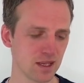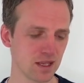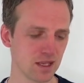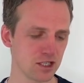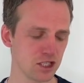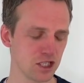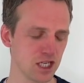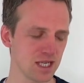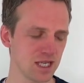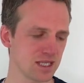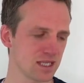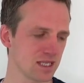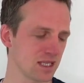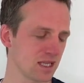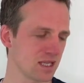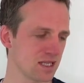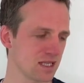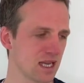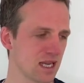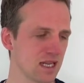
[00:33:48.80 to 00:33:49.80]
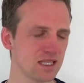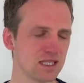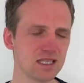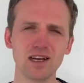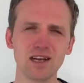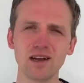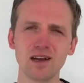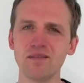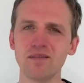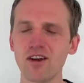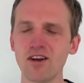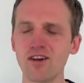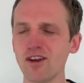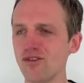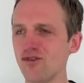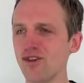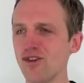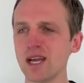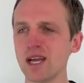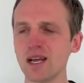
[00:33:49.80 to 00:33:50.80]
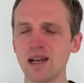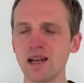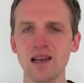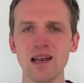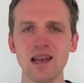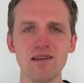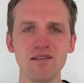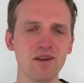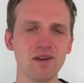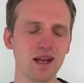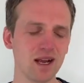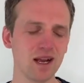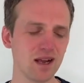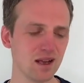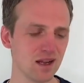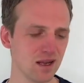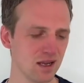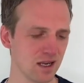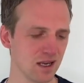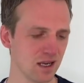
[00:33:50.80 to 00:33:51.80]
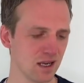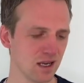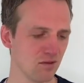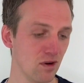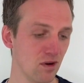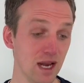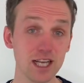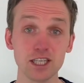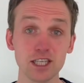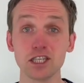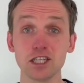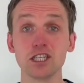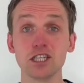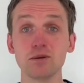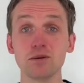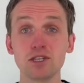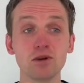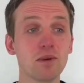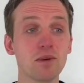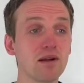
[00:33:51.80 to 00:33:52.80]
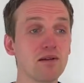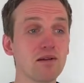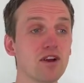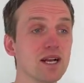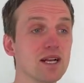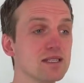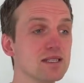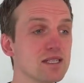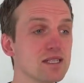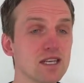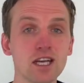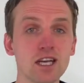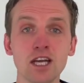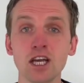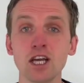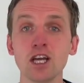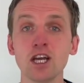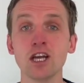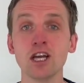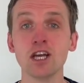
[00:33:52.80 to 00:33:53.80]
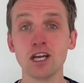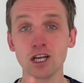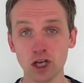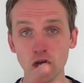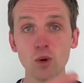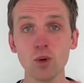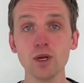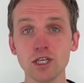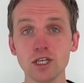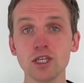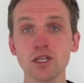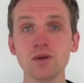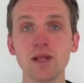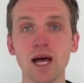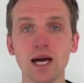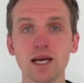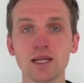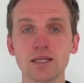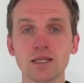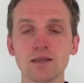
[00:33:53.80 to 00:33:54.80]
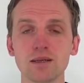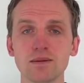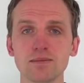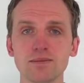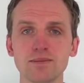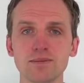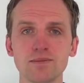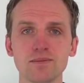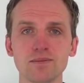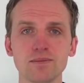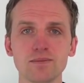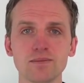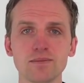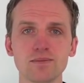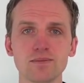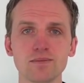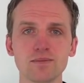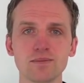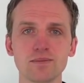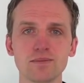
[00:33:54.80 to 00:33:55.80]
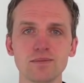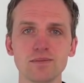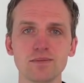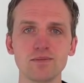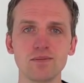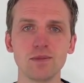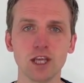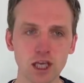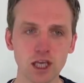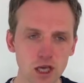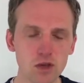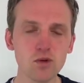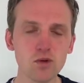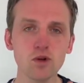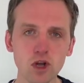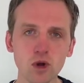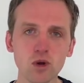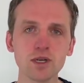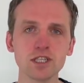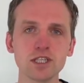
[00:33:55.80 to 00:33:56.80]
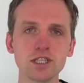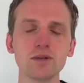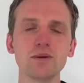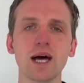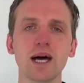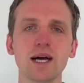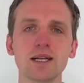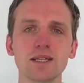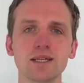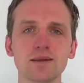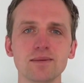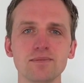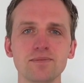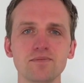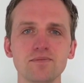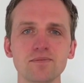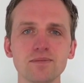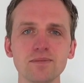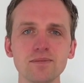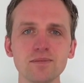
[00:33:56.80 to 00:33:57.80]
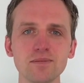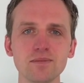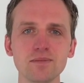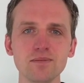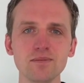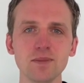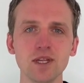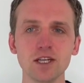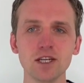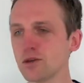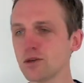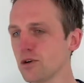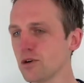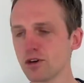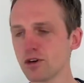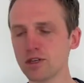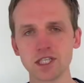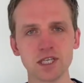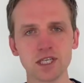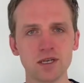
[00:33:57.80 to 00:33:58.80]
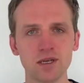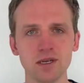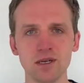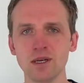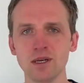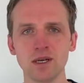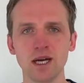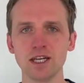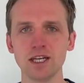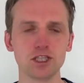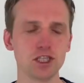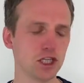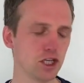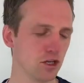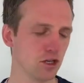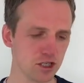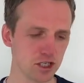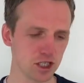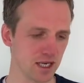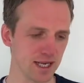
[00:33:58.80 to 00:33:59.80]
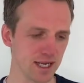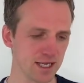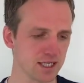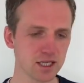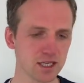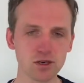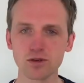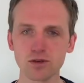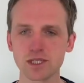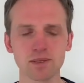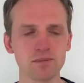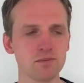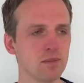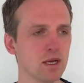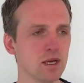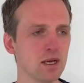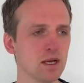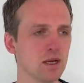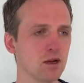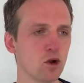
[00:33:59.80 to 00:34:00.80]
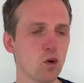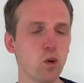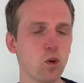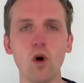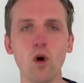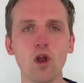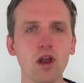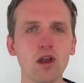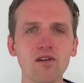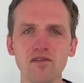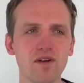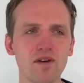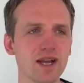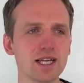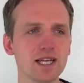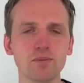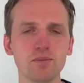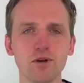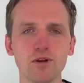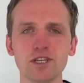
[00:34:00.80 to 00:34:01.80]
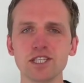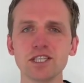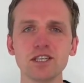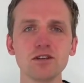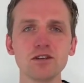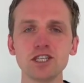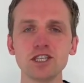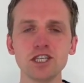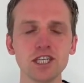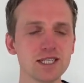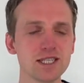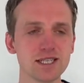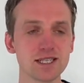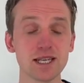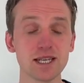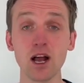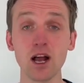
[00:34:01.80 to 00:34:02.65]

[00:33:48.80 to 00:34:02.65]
Jesus at the center in a very real living relationship. So, my friends, go and do that. You go and do that. Don't look to a church leader or some qualified person. No, Jesus said,